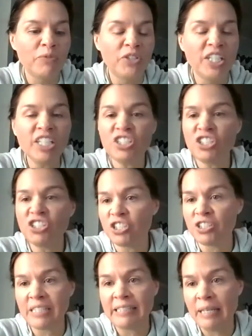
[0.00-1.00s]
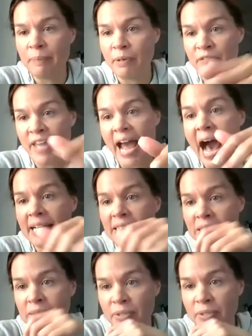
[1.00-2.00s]
This is just the tip of the
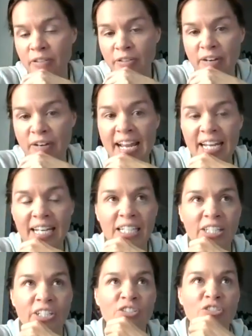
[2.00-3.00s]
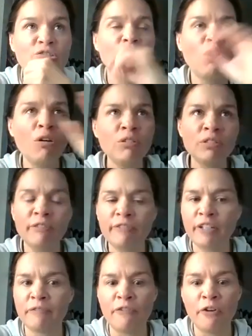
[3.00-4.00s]
iceberg, right? There's tons of
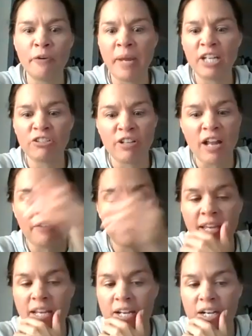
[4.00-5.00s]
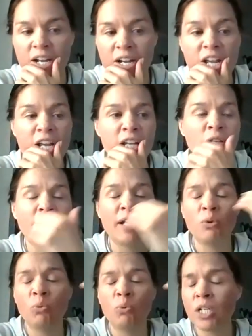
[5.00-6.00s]
information out there. You
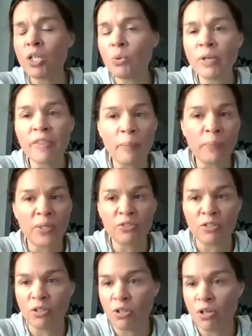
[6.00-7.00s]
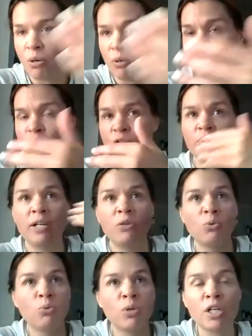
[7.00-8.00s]
can work with a personal coach. You
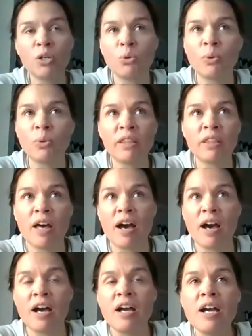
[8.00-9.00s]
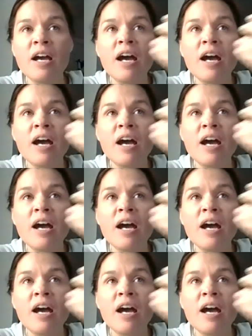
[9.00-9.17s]
can work with a